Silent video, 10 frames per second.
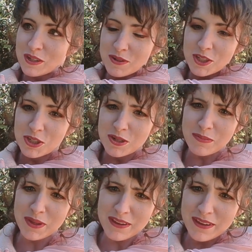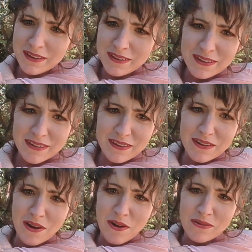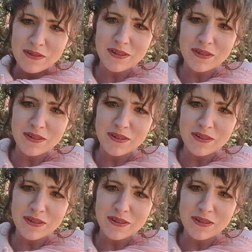We shouldn't be, you know,